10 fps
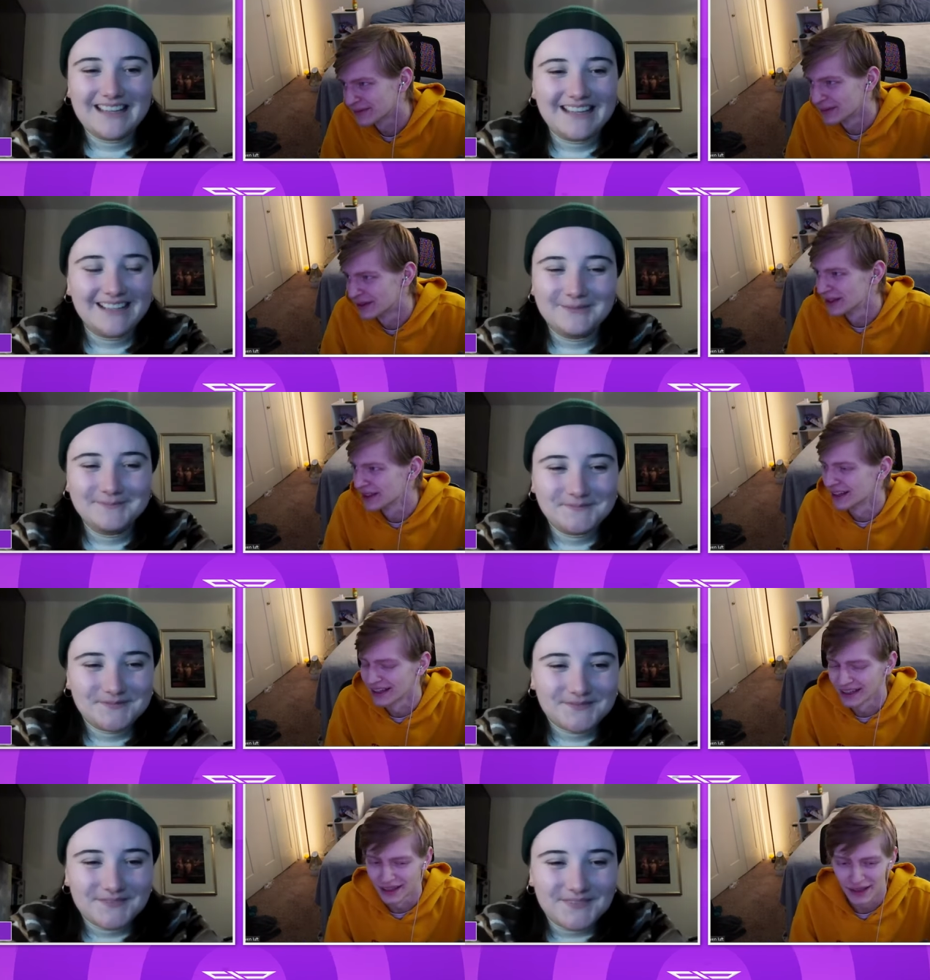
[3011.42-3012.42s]
Speaker 1: But yeah.
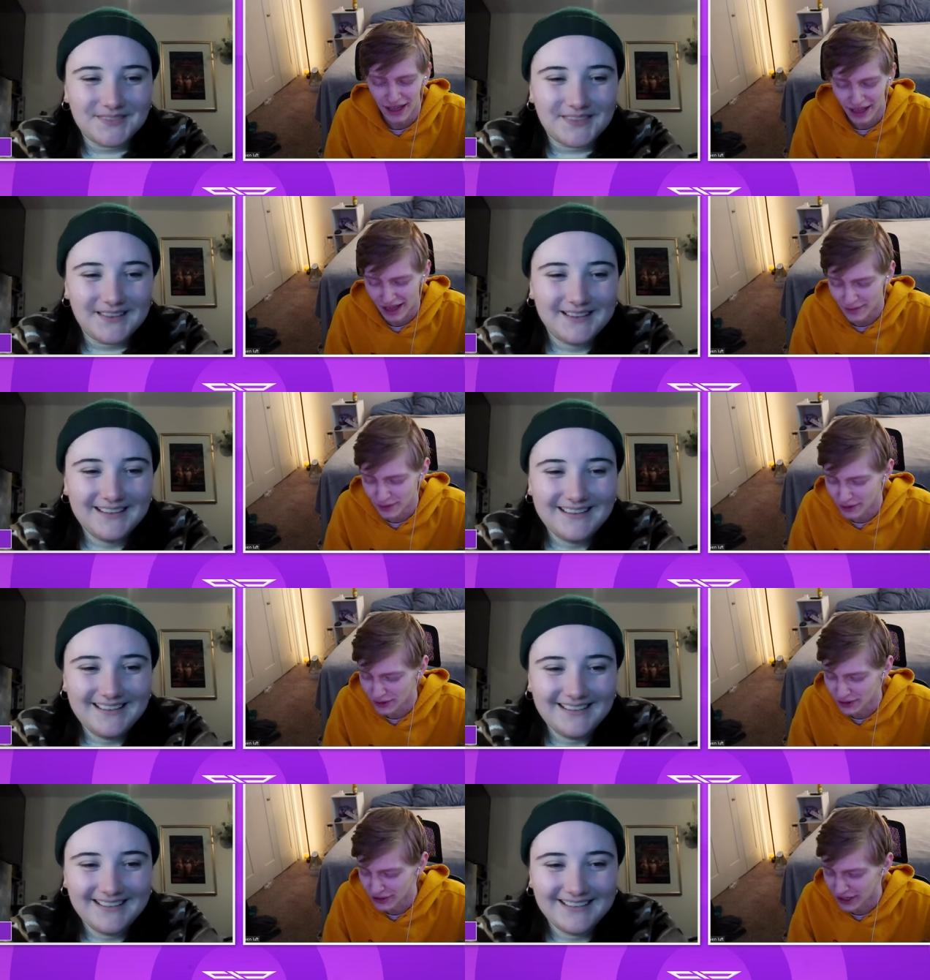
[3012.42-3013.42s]
Uh, absolutely.
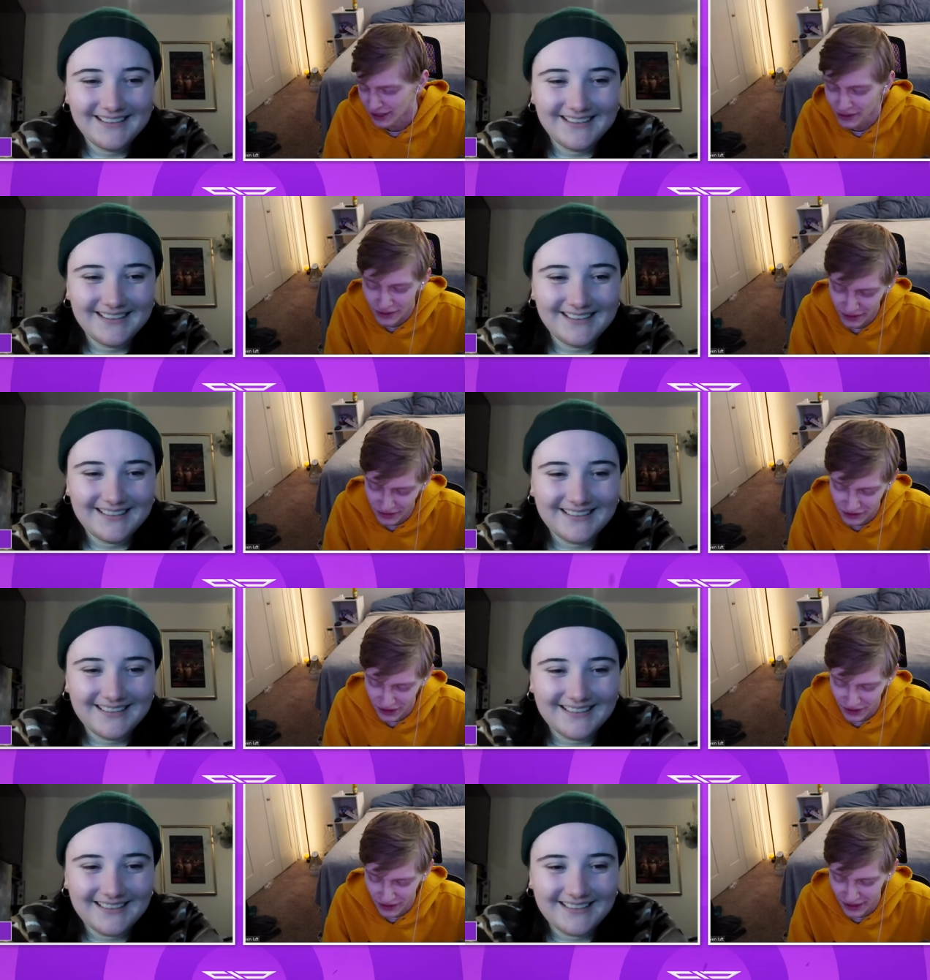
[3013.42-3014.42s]
Shout out shout
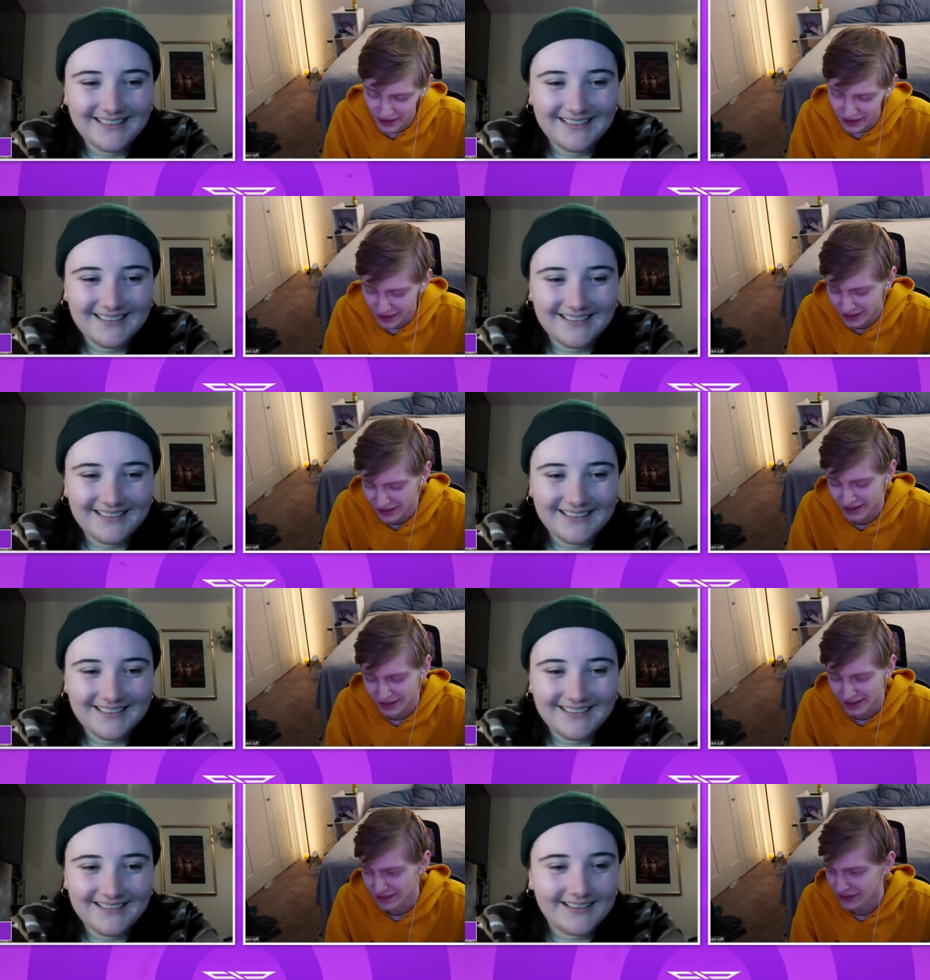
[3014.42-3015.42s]
out Annie.
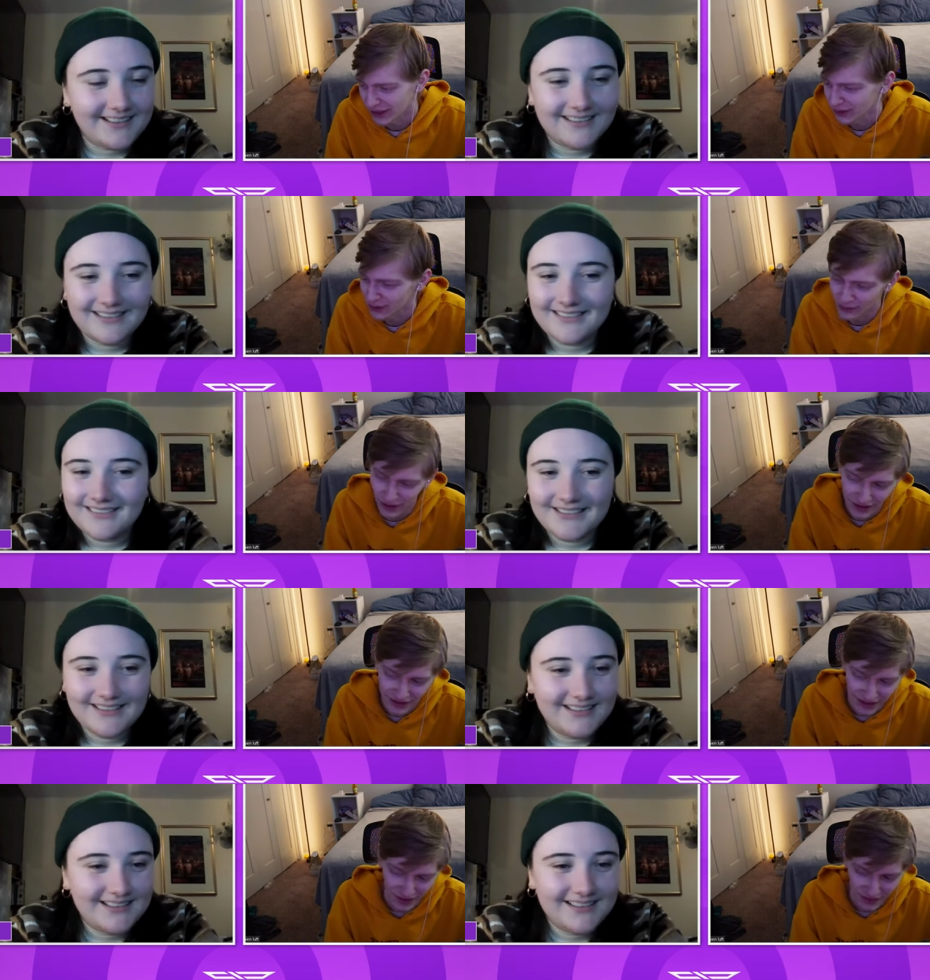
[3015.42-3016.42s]
Shout out the Riot
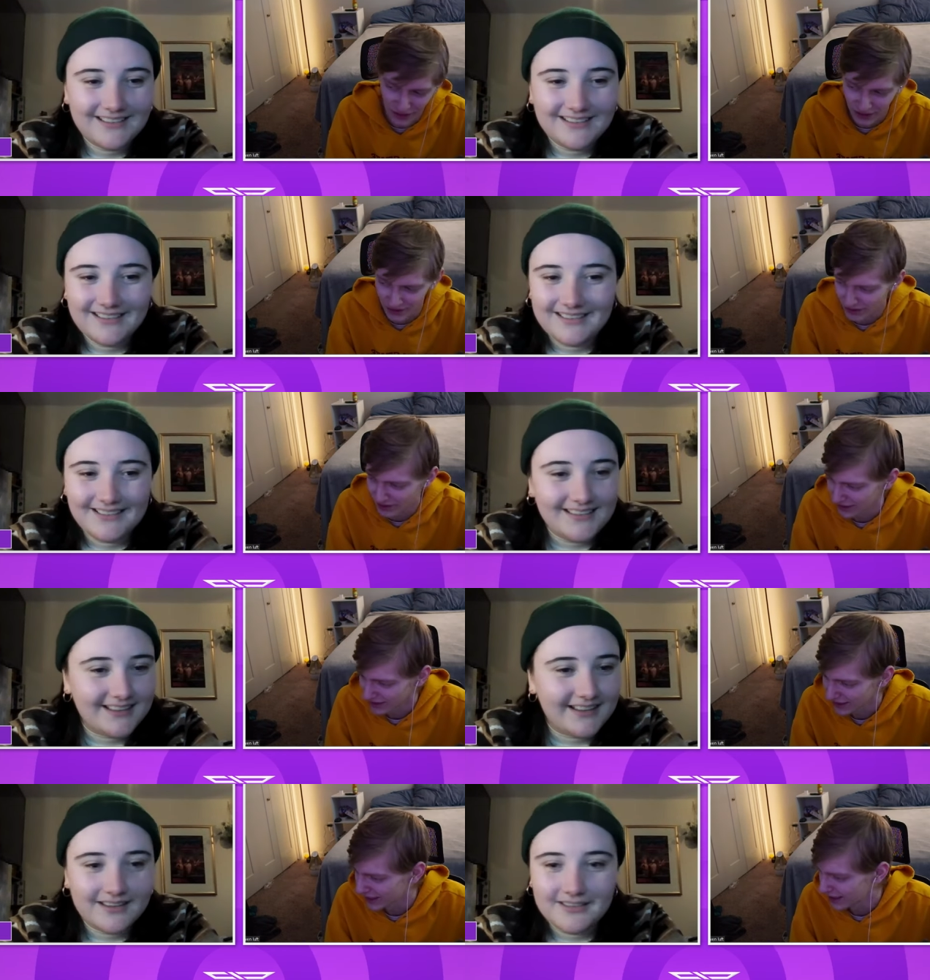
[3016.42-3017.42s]
team. That
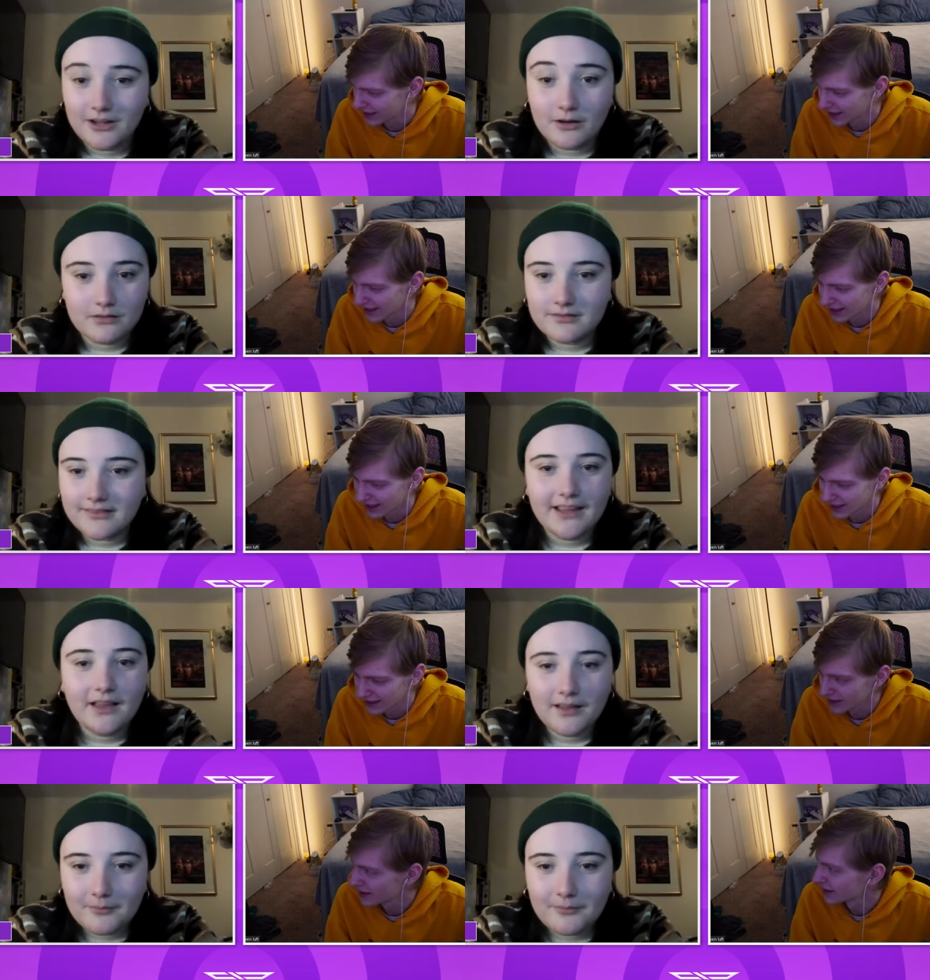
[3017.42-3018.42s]
Speaker 2: Yeah. No,
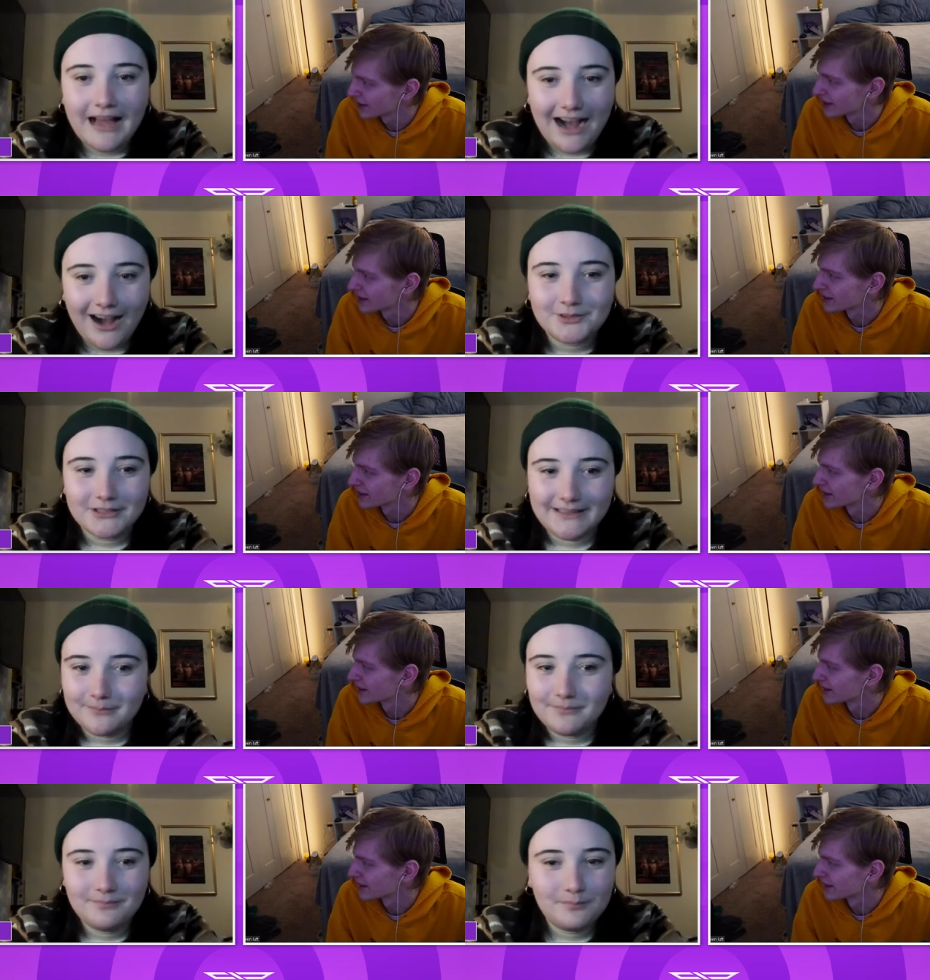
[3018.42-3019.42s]
they
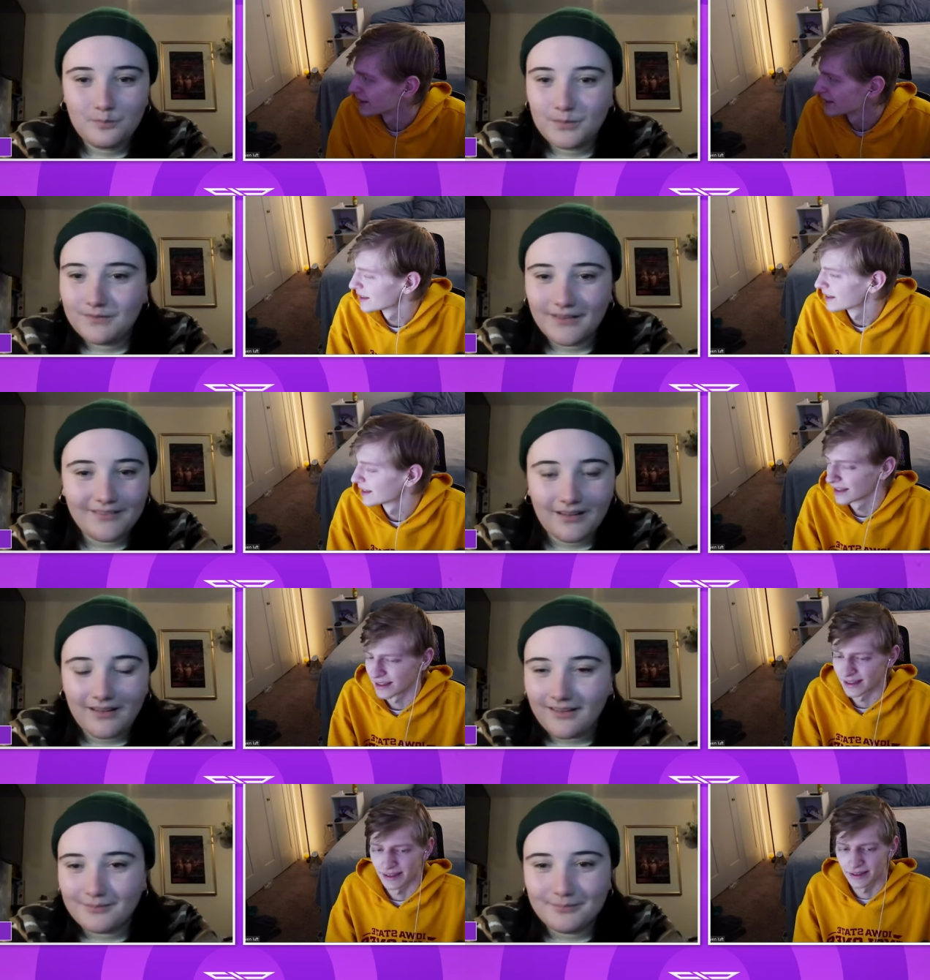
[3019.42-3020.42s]
absolutely
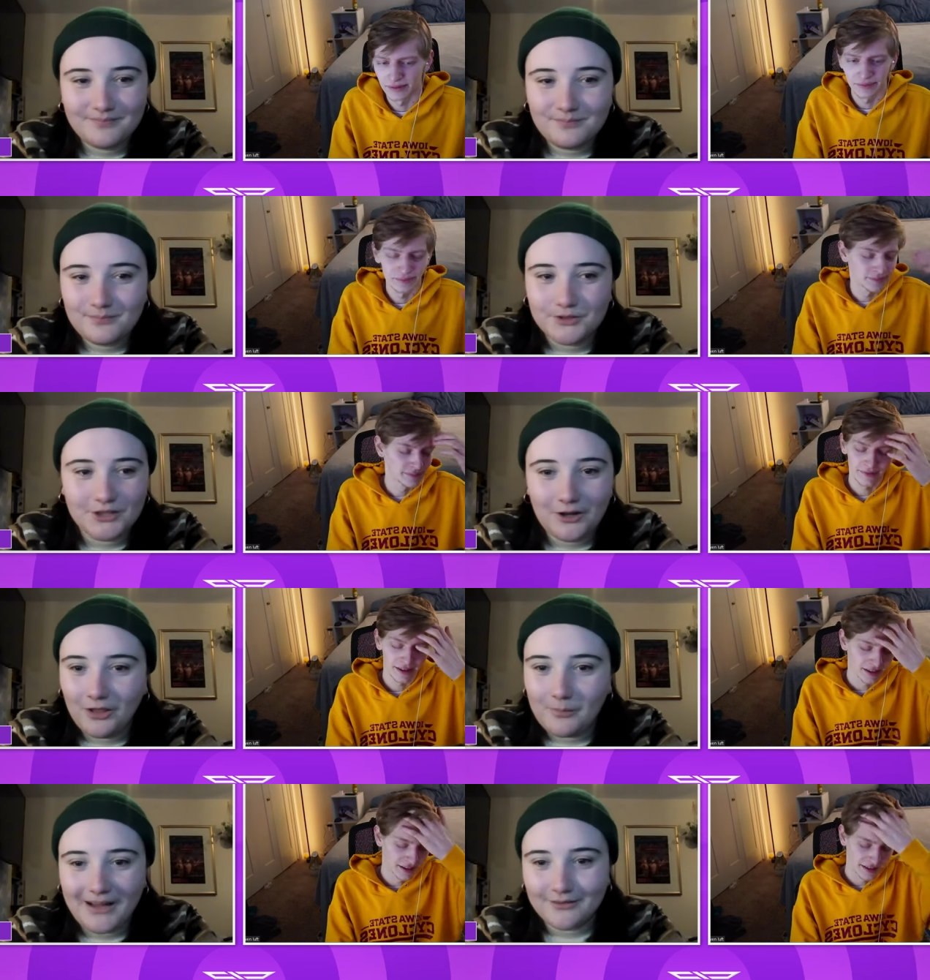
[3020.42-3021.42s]
oh, pulled it
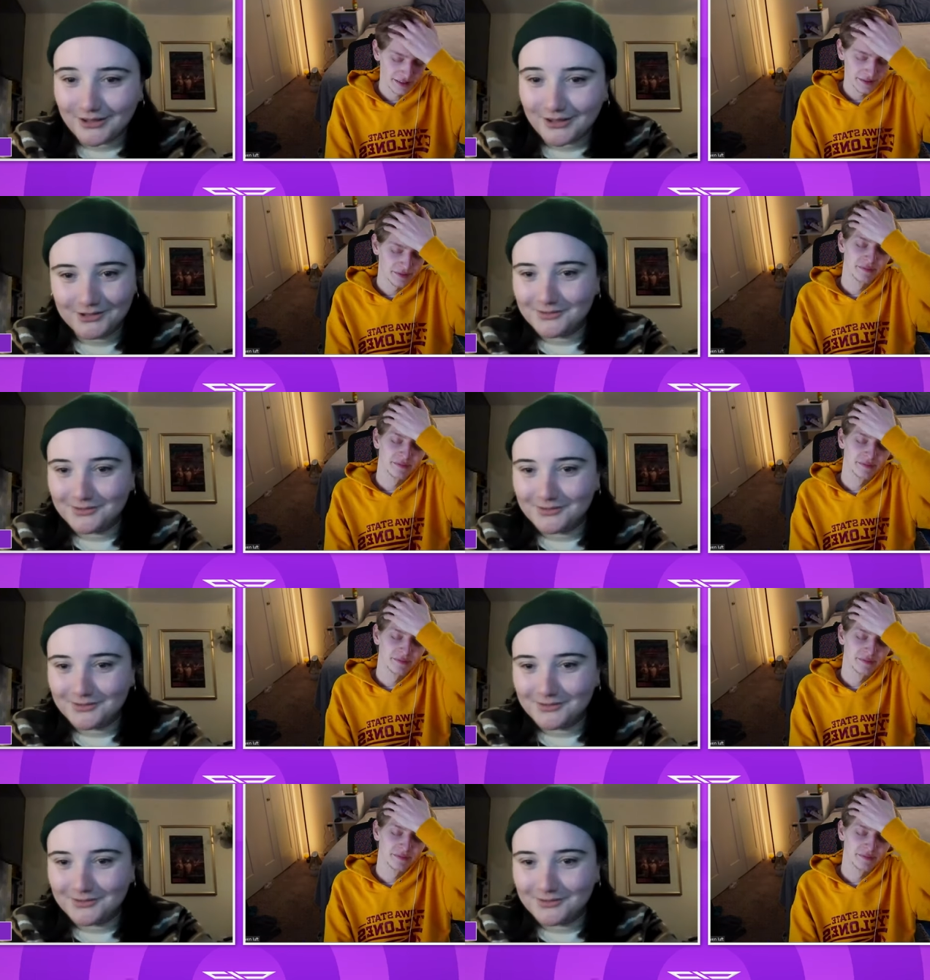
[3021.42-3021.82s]
all out of the bag for